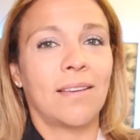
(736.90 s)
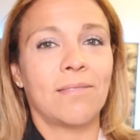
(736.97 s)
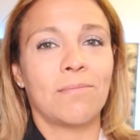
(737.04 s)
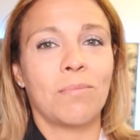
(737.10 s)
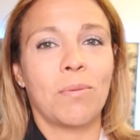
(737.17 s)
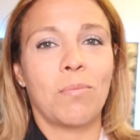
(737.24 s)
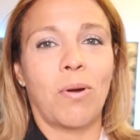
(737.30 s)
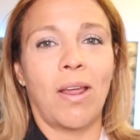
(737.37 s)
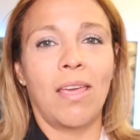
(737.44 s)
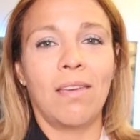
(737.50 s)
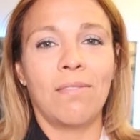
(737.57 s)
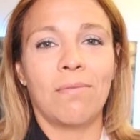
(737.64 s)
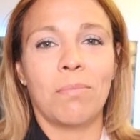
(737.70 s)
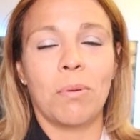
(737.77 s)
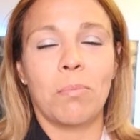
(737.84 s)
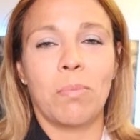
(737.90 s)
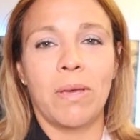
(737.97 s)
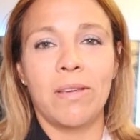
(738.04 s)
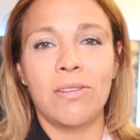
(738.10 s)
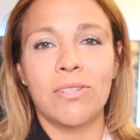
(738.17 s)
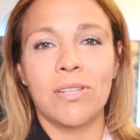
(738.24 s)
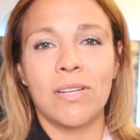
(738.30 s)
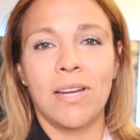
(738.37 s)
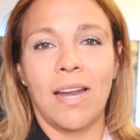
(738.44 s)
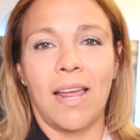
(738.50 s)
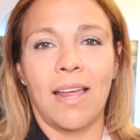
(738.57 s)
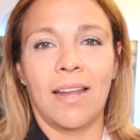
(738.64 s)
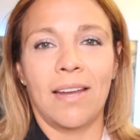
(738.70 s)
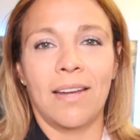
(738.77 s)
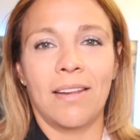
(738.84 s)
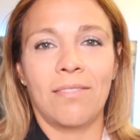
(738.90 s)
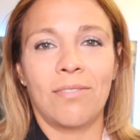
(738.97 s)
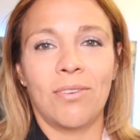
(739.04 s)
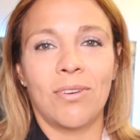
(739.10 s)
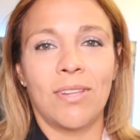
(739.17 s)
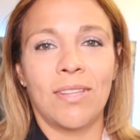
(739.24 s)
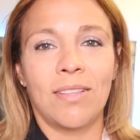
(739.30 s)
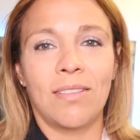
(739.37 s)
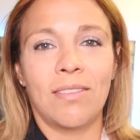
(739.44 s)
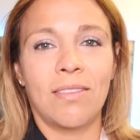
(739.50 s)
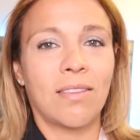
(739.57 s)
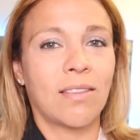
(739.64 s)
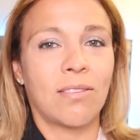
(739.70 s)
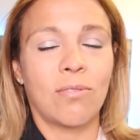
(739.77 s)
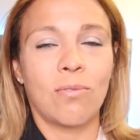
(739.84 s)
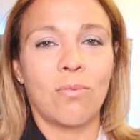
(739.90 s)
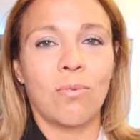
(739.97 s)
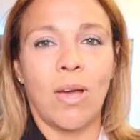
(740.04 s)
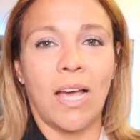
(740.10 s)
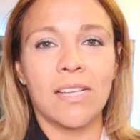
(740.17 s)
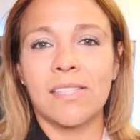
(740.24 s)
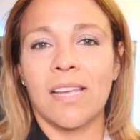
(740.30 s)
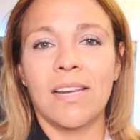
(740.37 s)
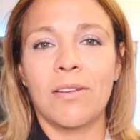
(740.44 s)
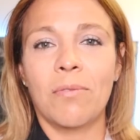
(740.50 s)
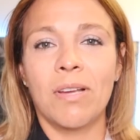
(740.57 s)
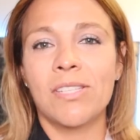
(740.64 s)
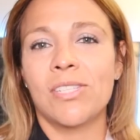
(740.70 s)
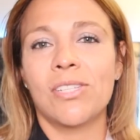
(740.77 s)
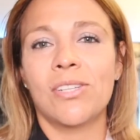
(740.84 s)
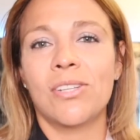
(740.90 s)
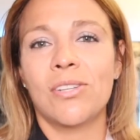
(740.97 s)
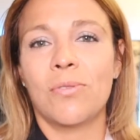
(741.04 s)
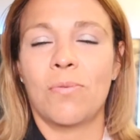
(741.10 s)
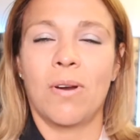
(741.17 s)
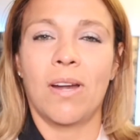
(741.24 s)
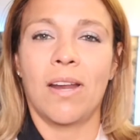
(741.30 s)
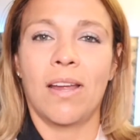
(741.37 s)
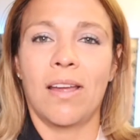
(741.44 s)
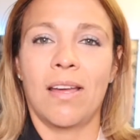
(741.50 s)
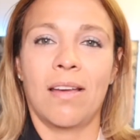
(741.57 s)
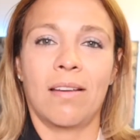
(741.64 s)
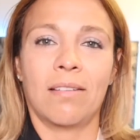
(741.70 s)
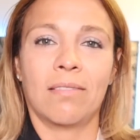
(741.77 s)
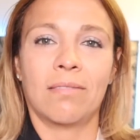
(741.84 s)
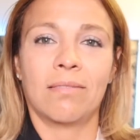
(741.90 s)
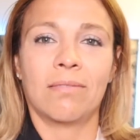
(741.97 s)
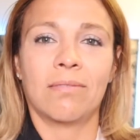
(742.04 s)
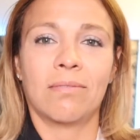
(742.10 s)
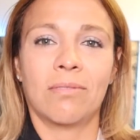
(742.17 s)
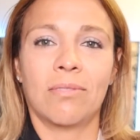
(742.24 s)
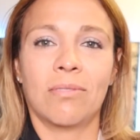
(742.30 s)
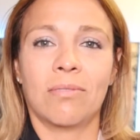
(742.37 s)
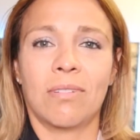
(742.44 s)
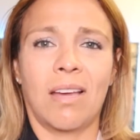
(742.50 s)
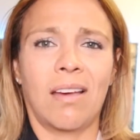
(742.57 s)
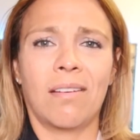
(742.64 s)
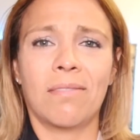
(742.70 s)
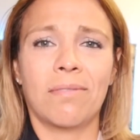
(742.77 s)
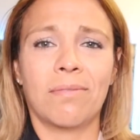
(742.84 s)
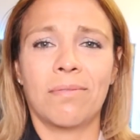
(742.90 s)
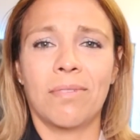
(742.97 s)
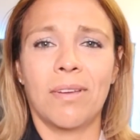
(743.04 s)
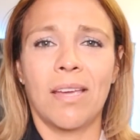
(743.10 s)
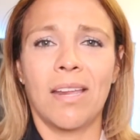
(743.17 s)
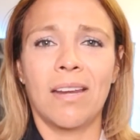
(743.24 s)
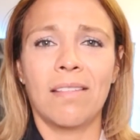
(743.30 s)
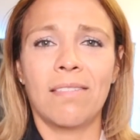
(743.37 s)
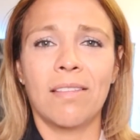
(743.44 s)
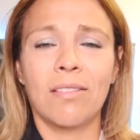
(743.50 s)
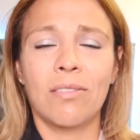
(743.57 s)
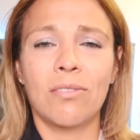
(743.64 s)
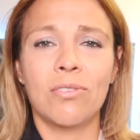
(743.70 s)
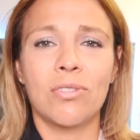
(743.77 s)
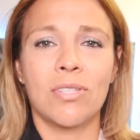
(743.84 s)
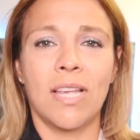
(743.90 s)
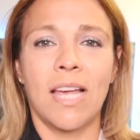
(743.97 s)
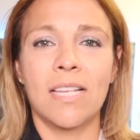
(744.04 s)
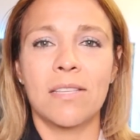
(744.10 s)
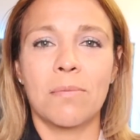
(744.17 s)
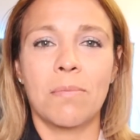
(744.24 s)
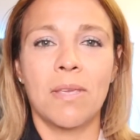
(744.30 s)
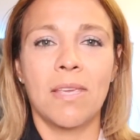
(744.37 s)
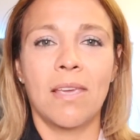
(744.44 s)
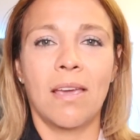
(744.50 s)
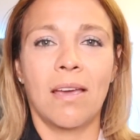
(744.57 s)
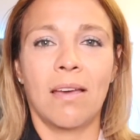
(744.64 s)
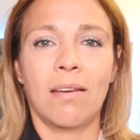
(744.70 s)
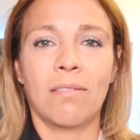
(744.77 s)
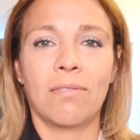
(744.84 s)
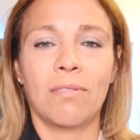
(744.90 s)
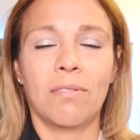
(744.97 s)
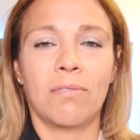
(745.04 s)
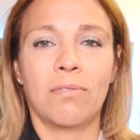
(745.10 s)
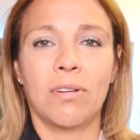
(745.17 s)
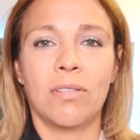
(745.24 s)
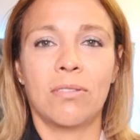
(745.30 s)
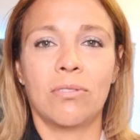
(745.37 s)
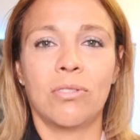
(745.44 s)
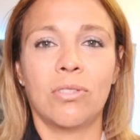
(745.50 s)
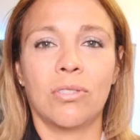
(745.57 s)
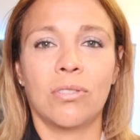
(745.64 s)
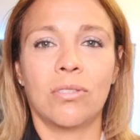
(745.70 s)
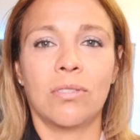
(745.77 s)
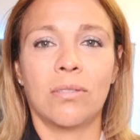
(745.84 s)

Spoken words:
be brave, be patient, and if you need to ask any question, you wanna have anything to just ask me, feel free to just